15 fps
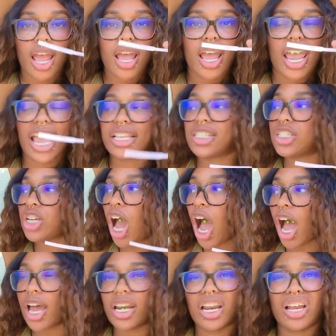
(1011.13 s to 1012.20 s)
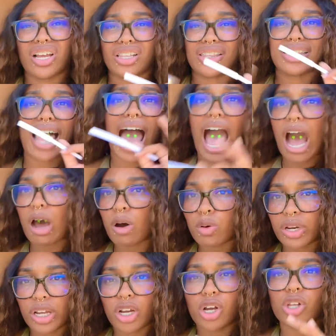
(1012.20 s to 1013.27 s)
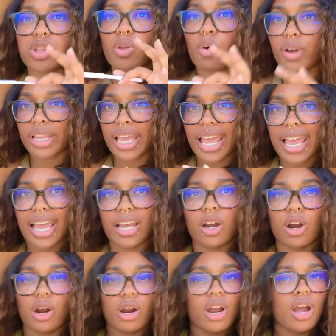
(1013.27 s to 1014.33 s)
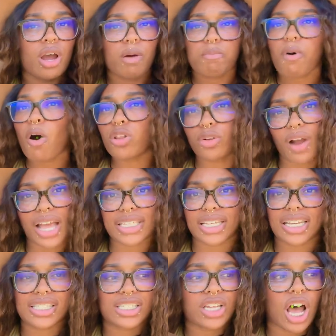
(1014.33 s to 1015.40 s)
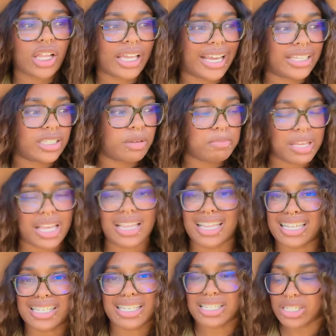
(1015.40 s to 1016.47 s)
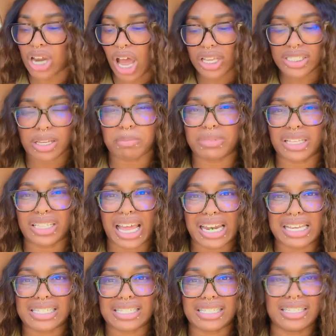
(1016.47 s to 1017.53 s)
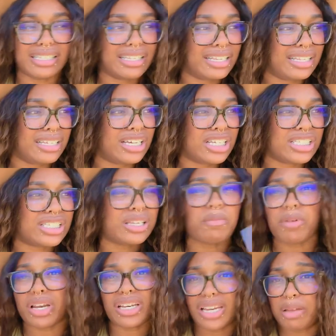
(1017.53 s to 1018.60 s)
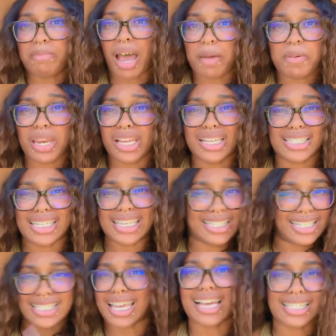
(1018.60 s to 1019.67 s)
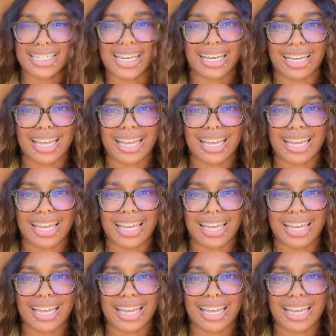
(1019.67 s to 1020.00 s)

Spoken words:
It's not loud and cloying or polarizing. It's not like, to me, this is not something that is, someone, in my opinion, could see as disgusting.